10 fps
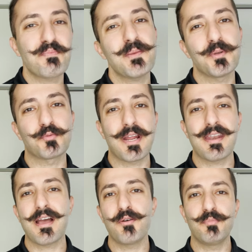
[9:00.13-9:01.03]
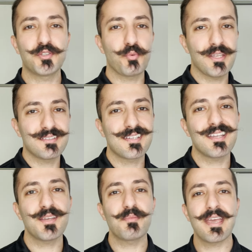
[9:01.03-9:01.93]
people right now between
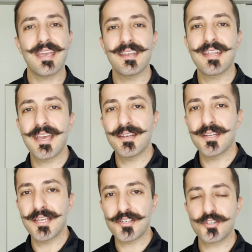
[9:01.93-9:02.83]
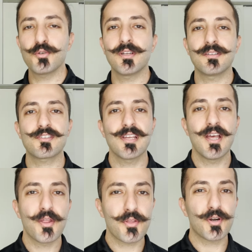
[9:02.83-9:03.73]
team and, and, and students
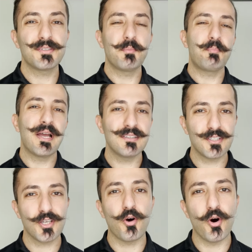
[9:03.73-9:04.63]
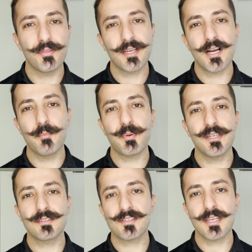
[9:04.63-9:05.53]
that are depending on the company
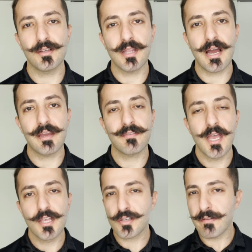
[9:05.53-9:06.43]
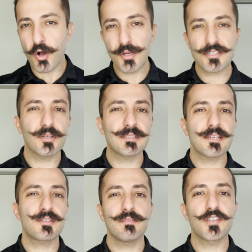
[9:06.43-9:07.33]
to stay alive. So I've always looked
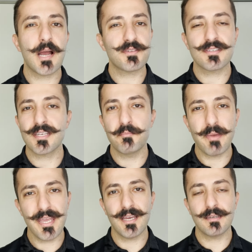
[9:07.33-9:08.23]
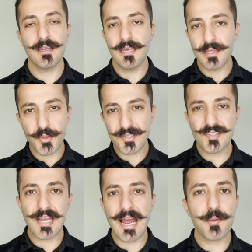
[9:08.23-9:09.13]
at Steve Jobs and said, man, this
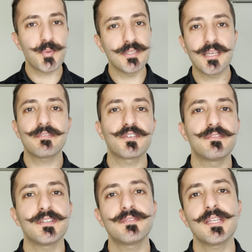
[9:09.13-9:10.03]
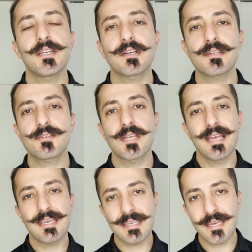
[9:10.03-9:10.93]
guy been dead for fifteen years,
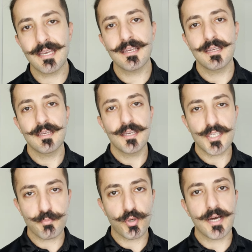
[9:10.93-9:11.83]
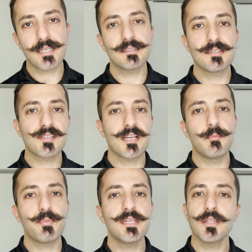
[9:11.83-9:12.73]
yet his product and his
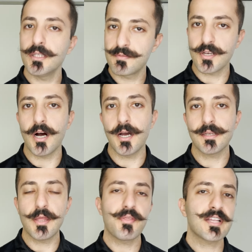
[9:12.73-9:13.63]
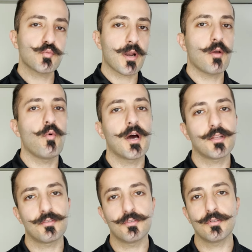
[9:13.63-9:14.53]
company lives on. And that's what I
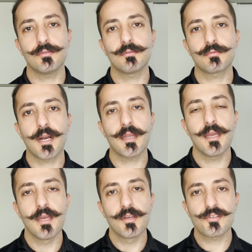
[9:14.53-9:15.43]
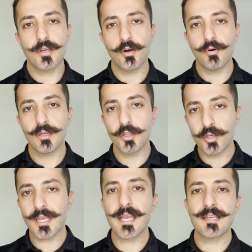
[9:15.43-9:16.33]
wanted to do, right? So
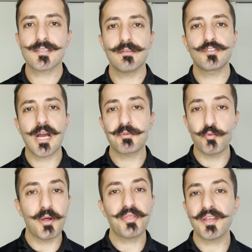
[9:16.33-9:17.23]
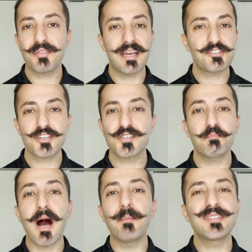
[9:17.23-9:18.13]
looking at Steve Jobs, one thing that just
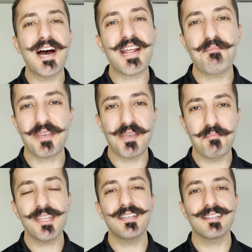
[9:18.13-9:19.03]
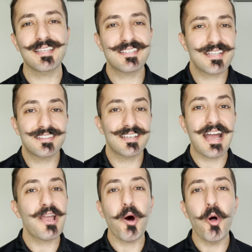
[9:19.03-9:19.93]
popped out at me immediately is that the
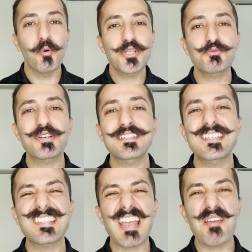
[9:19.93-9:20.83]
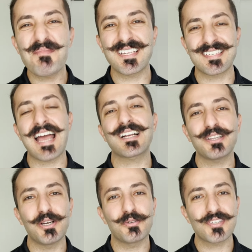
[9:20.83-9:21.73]
guy always wears the same exact
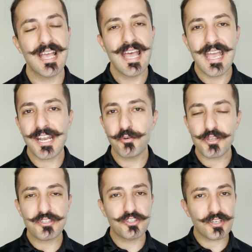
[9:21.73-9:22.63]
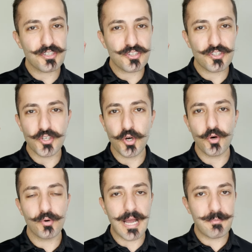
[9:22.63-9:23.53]
clothes. And it was just
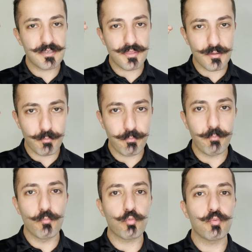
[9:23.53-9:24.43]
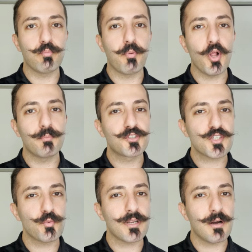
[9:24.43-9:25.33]
so, I mean, the bulb
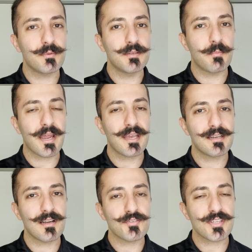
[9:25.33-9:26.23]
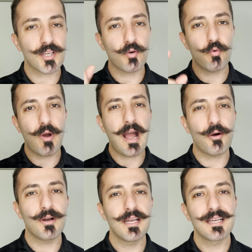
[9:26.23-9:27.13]
just went out in my head and I was like,
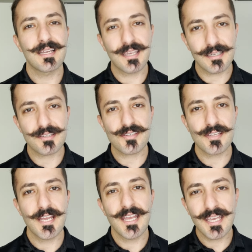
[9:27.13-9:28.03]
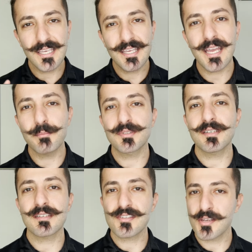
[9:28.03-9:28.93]
wow, KISS, he kept
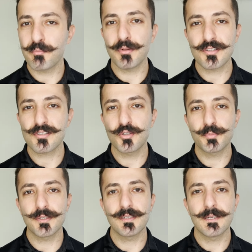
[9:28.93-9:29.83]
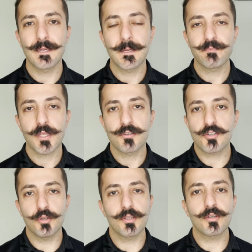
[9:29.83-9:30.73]
it simple, stupid.
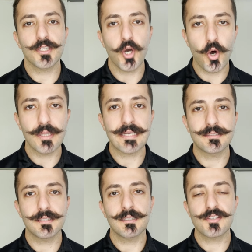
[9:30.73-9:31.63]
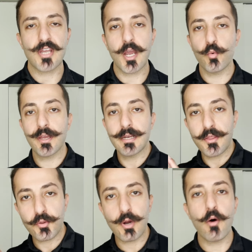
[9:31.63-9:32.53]
So literally all I did is I went and I
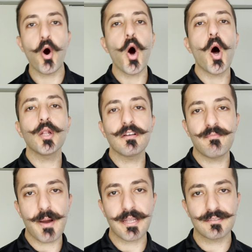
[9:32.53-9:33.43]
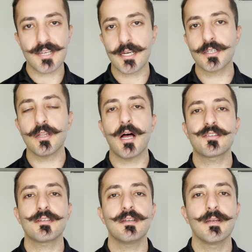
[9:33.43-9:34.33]
threw out all of my entire
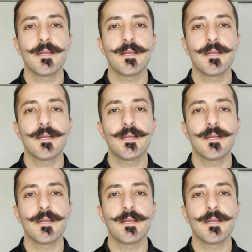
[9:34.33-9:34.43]
closet.